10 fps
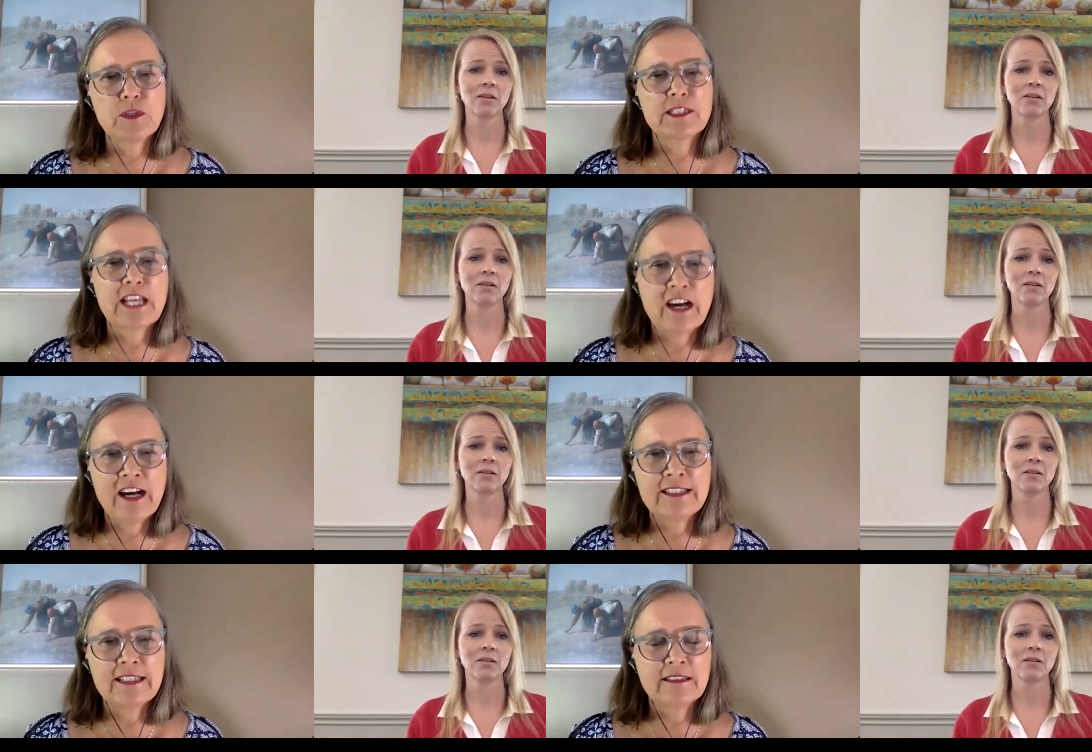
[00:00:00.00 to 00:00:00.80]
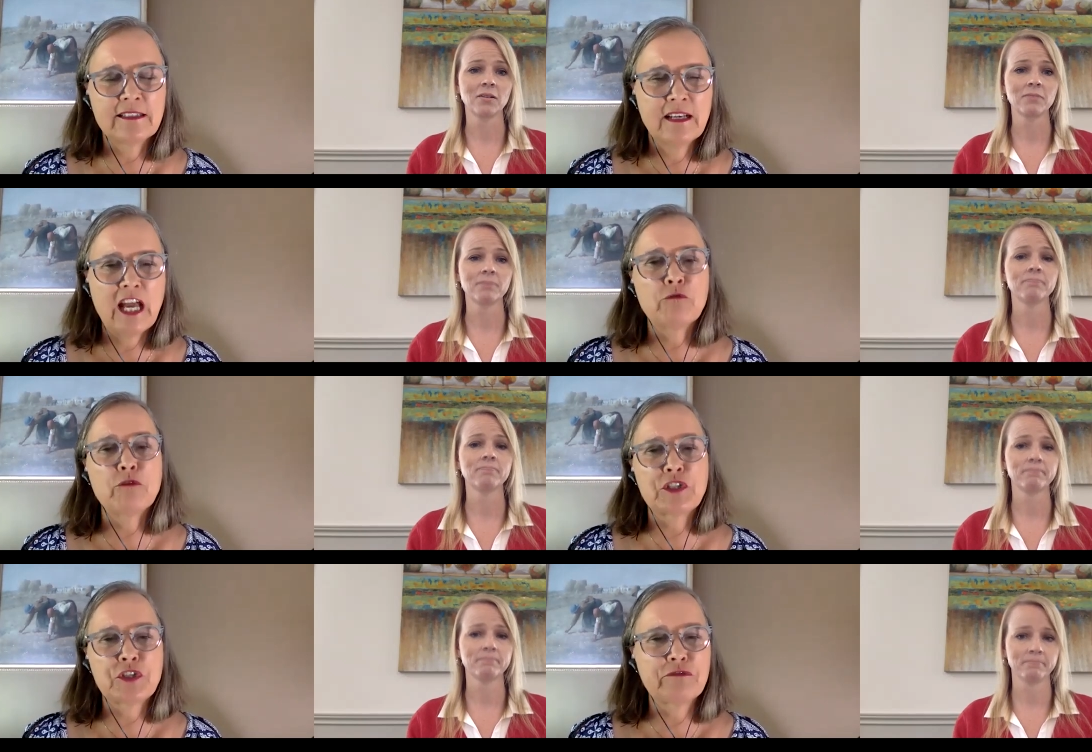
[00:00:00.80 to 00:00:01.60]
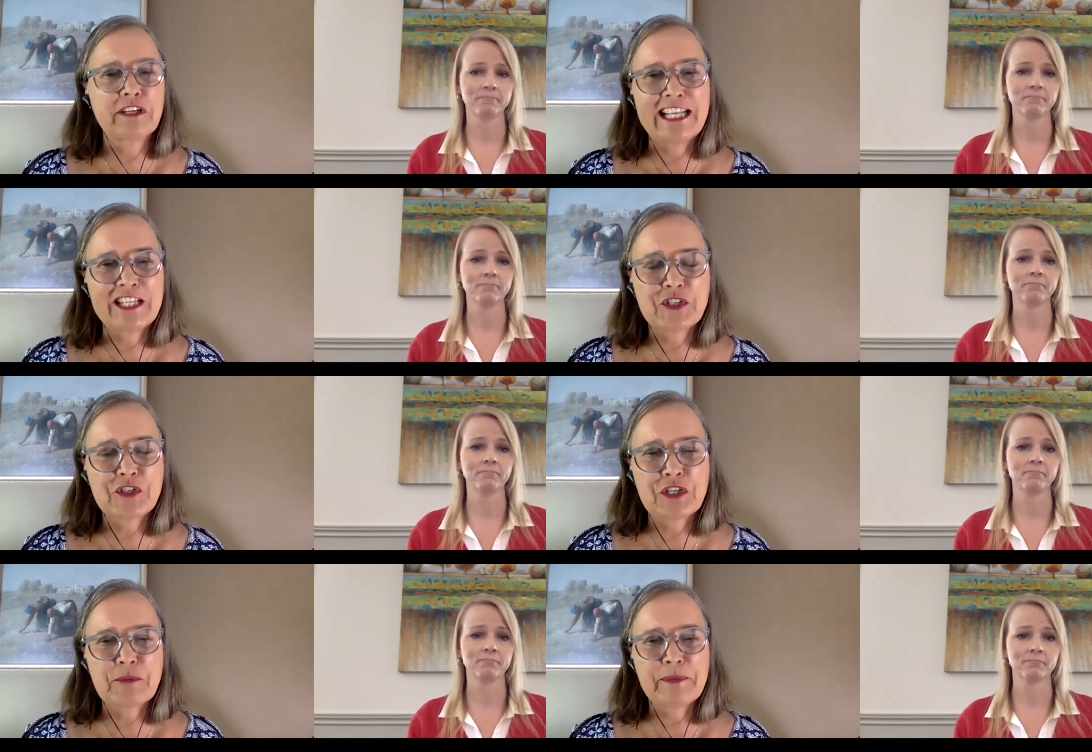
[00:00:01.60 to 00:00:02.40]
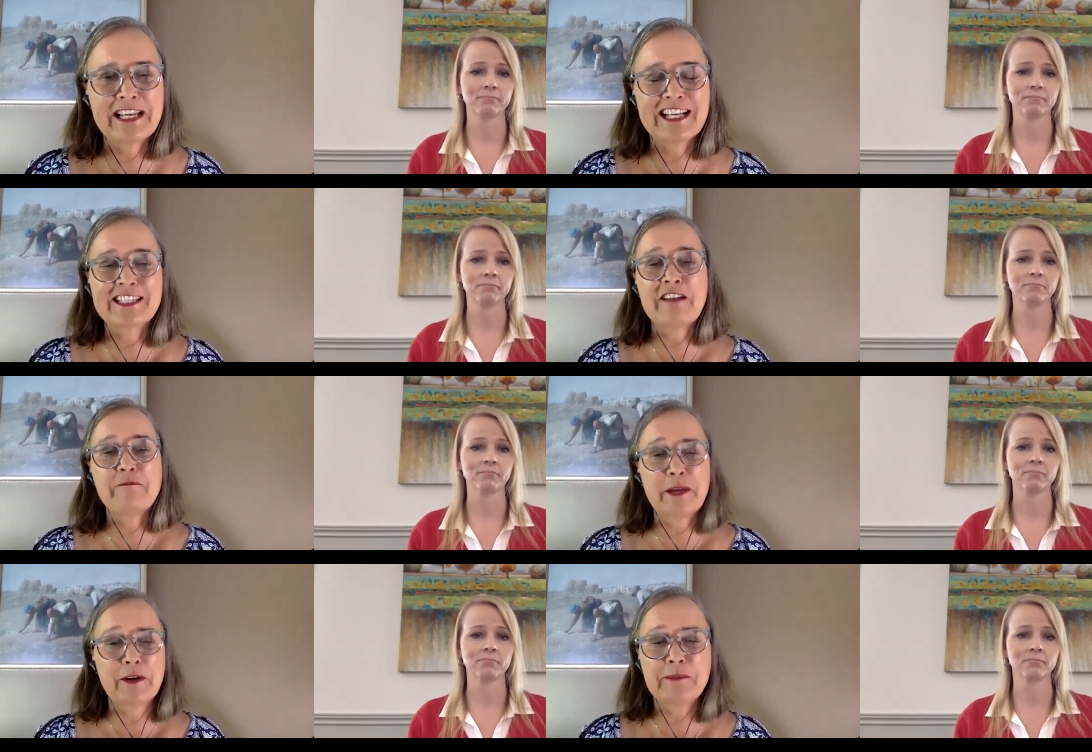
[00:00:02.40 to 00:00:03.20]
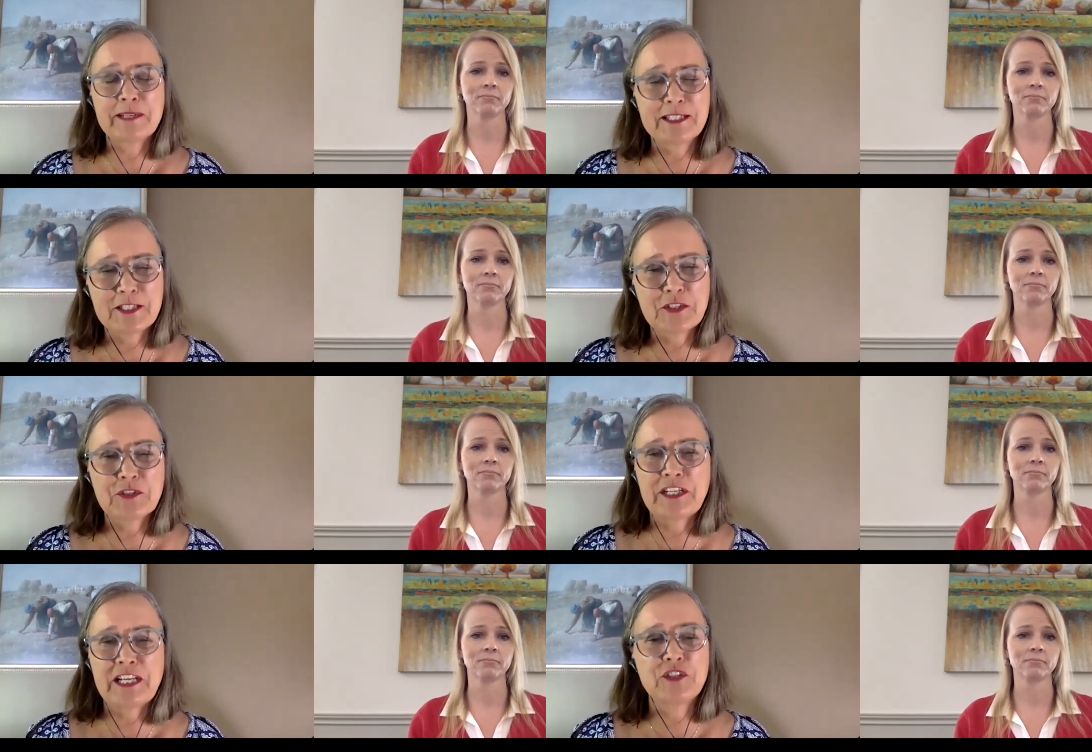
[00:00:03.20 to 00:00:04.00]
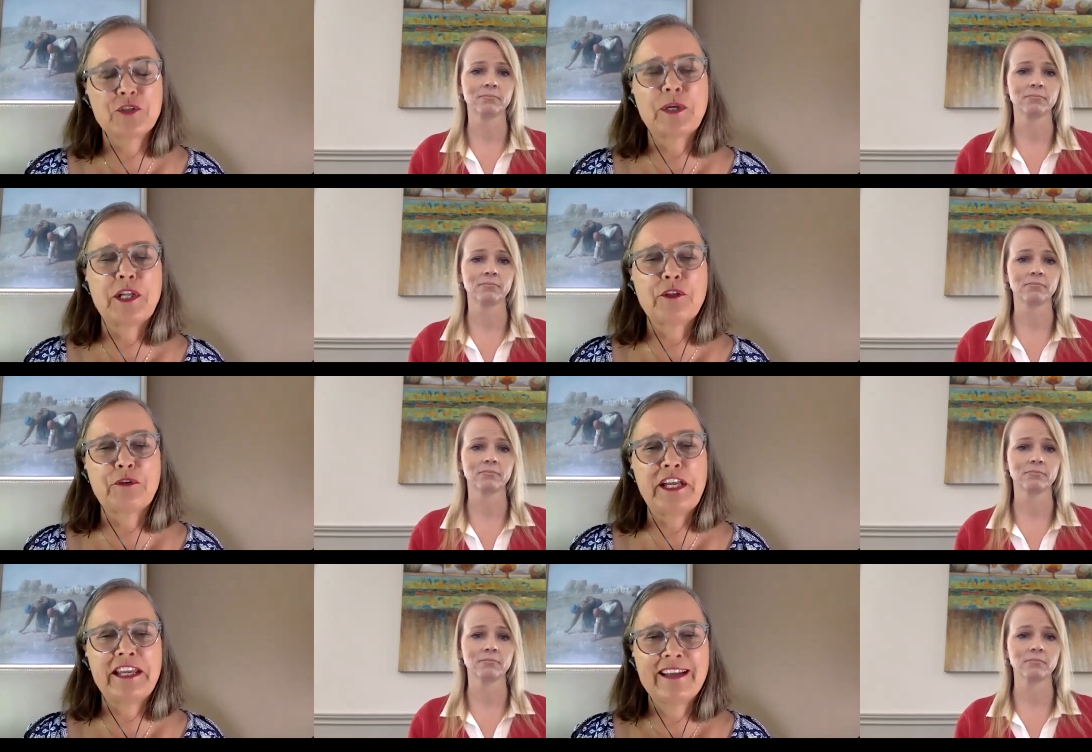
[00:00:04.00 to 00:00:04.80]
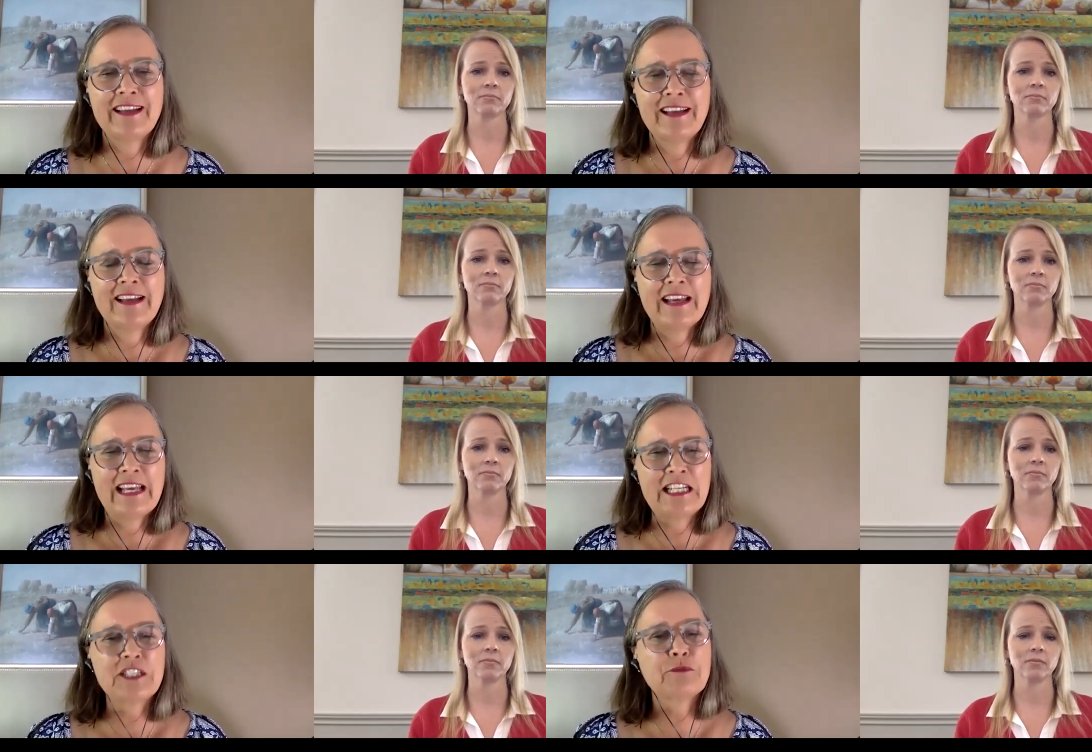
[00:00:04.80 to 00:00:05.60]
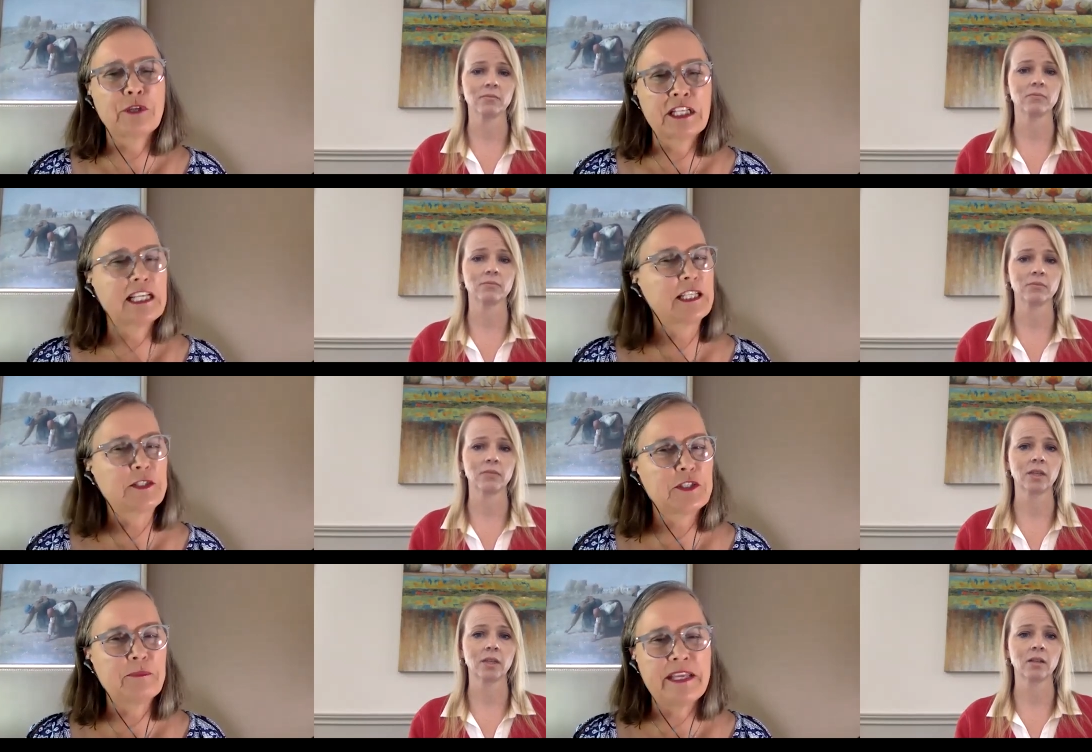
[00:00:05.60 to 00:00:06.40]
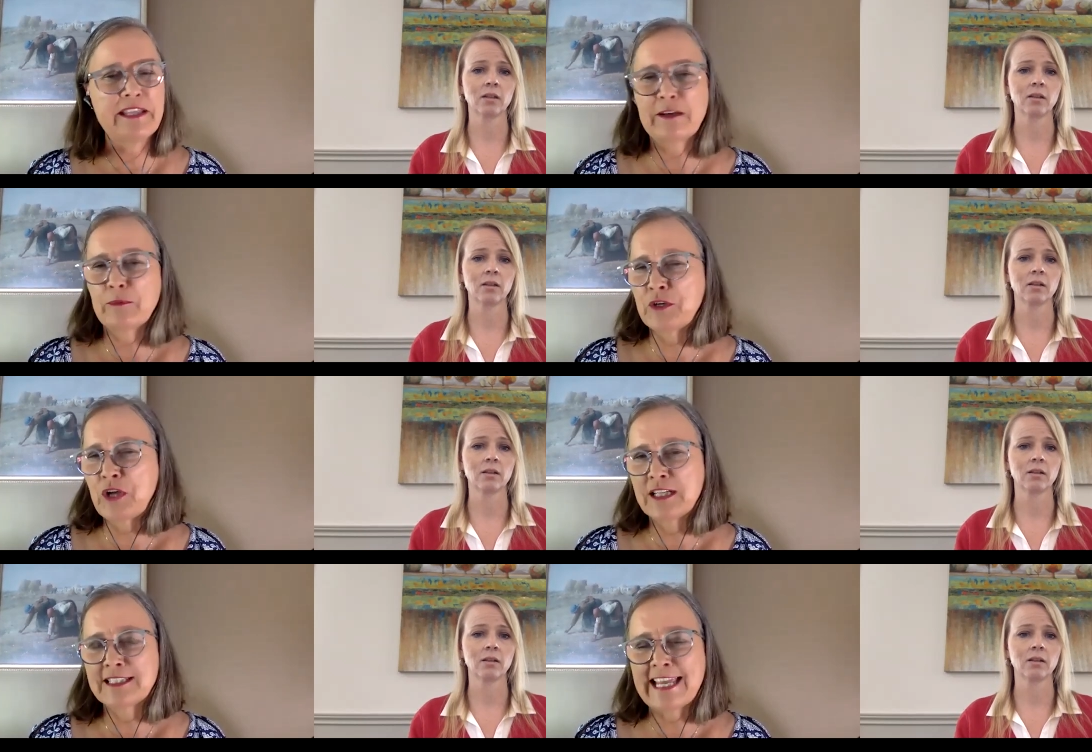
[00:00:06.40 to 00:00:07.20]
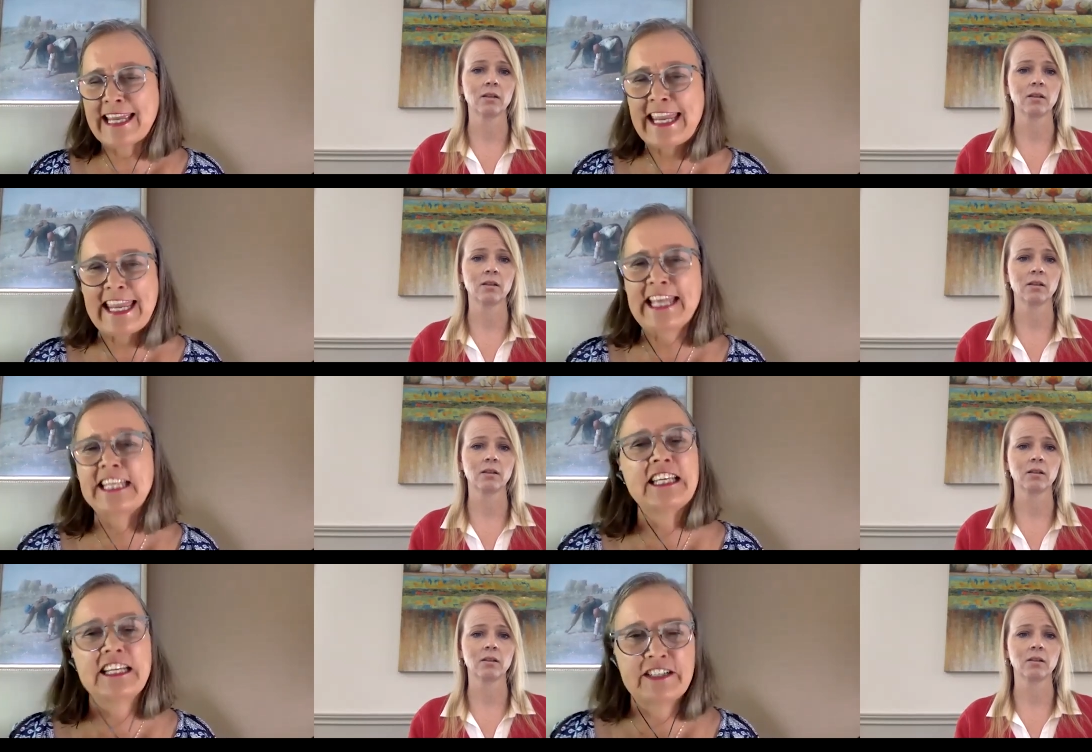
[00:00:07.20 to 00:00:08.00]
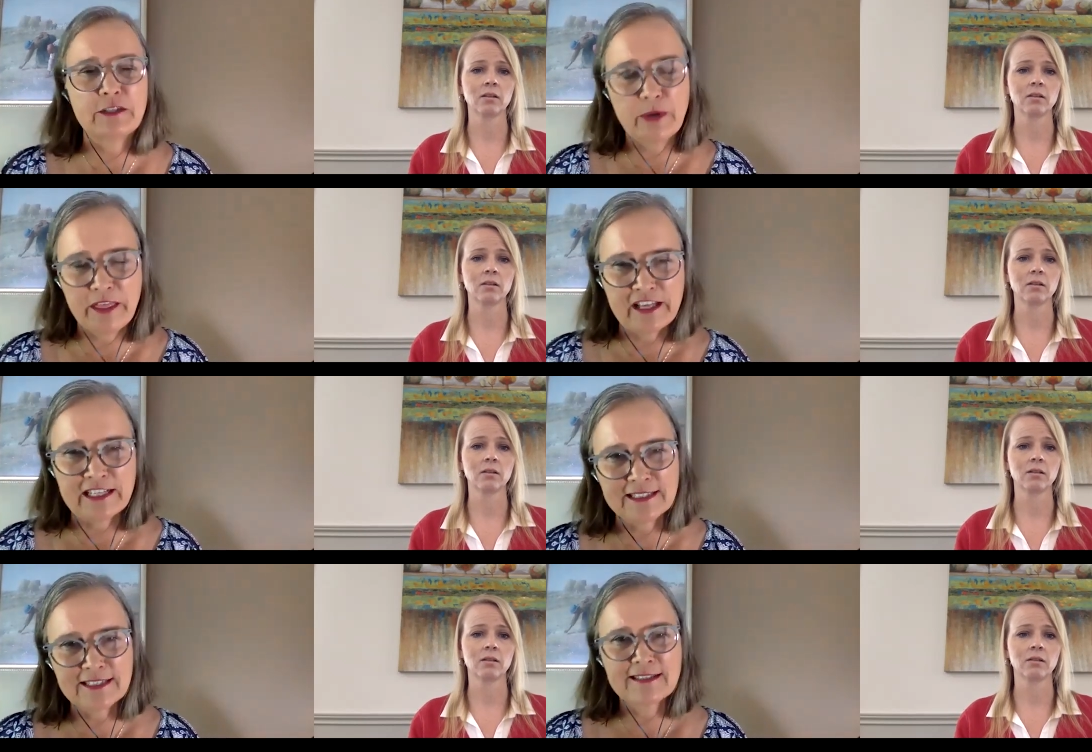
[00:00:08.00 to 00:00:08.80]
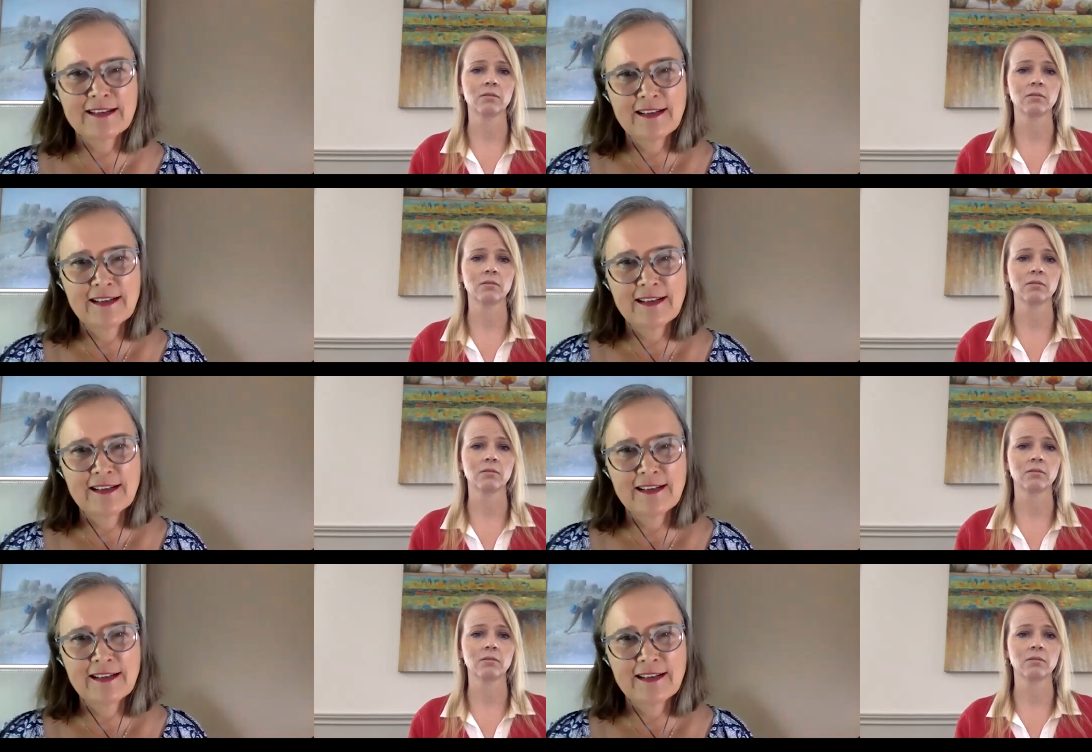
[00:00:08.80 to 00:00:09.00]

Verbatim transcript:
Speaker 1: God and rich in relationship because I've buried my sister at age 23, and it's really clear to me that we're not taking any of it with us.